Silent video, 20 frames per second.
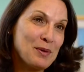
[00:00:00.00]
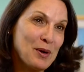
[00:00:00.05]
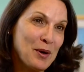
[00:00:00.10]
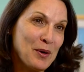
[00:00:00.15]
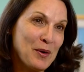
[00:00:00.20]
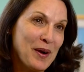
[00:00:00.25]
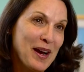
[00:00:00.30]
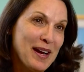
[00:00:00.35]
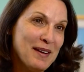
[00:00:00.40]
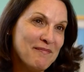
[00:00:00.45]

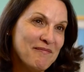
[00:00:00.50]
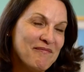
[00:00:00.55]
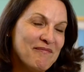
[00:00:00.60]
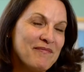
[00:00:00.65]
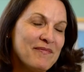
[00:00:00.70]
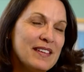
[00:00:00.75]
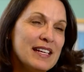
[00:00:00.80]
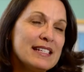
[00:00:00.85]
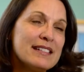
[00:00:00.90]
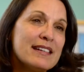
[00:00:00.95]
program
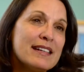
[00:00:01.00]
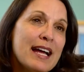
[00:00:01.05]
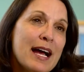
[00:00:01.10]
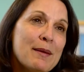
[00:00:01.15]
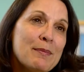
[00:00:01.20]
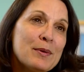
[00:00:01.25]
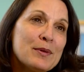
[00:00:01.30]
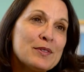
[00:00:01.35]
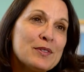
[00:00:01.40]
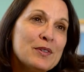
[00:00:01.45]
is an
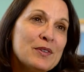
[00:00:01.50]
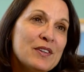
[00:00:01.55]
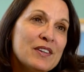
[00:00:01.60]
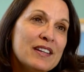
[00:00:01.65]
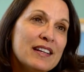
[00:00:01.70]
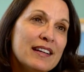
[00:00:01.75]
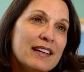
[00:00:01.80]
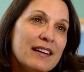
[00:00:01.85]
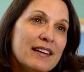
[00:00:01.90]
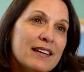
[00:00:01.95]

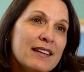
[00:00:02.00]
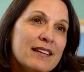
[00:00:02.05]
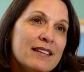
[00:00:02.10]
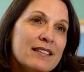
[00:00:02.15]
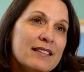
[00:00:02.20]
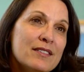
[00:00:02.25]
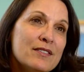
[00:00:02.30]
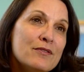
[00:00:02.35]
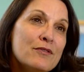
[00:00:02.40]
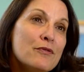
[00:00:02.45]
opportunity
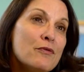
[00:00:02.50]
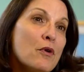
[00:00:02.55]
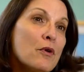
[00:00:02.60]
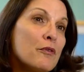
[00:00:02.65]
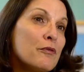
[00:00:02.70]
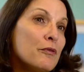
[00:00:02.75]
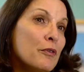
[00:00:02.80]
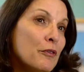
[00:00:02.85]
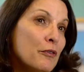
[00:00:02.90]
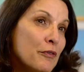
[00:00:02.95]
for
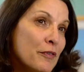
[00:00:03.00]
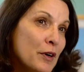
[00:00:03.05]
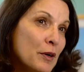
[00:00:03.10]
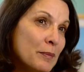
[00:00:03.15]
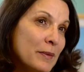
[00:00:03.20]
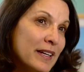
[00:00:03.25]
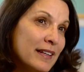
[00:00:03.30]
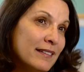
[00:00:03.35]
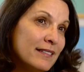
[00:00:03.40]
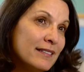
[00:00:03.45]

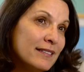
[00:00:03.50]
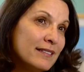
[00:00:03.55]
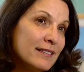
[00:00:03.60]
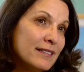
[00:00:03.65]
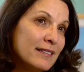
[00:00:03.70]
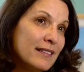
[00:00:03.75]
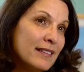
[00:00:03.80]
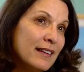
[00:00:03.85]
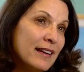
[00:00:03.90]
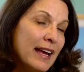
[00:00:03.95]
fulfillment
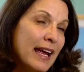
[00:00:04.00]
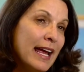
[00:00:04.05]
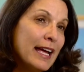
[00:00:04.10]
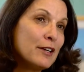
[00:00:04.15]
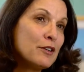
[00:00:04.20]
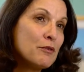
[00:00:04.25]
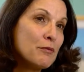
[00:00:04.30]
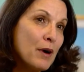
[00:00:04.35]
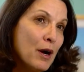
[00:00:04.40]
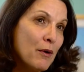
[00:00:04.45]

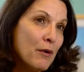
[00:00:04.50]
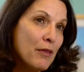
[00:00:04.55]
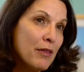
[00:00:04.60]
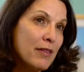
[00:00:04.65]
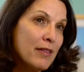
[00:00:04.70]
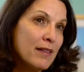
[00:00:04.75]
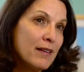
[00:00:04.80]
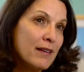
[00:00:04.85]
and growth,